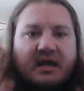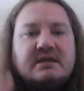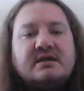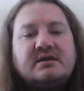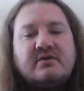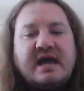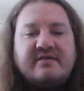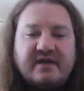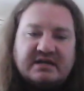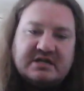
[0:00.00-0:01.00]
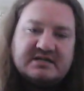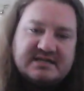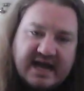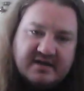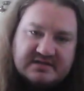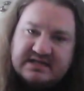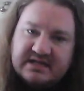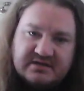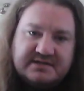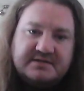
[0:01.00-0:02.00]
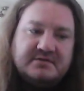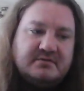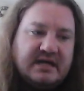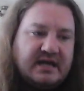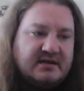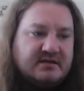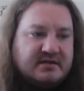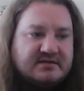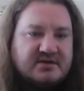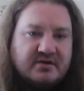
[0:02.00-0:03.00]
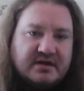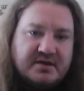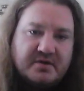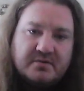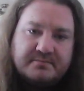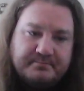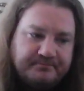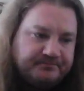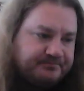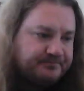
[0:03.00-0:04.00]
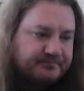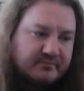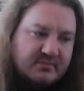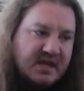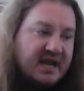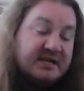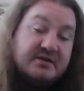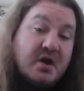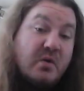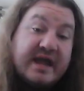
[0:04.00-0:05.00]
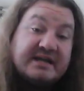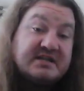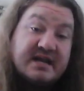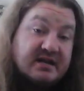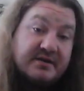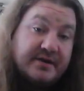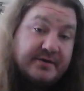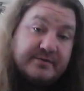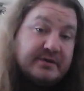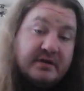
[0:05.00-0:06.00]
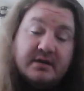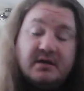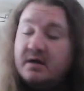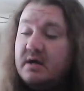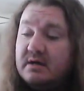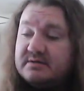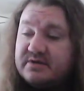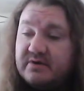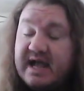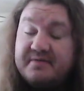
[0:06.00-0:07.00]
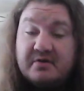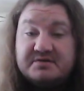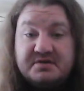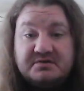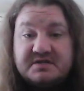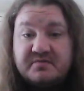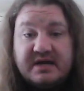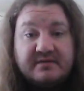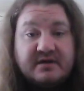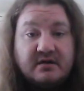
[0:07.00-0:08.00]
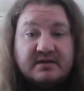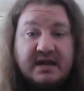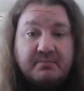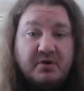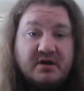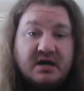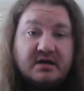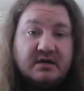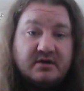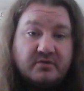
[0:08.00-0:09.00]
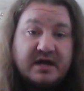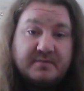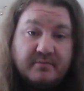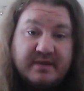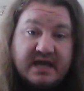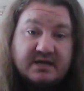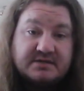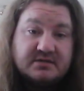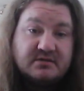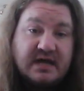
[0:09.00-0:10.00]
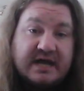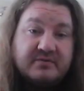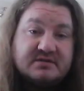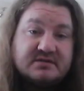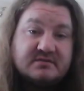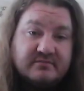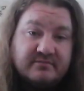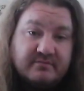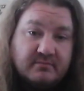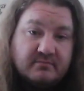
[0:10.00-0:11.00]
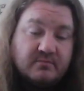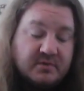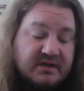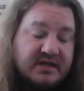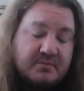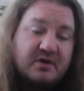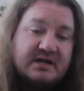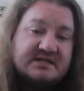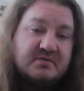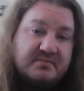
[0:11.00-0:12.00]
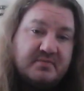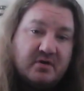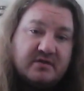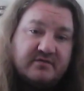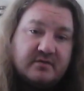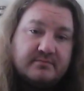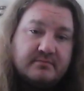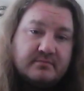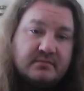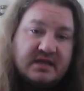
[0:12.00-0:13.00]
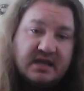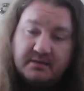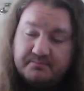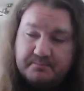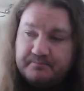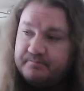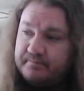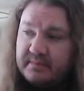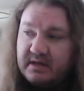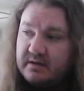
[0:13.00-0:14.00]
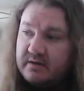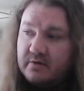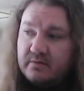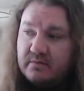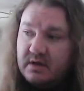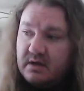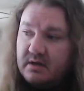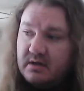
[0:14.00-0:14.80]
And then you have AJ Styles in there too, and so you know AJ can go. So yeah, those two just went out there and they put on an incredible match. I was really impressed with both of them. They, you know,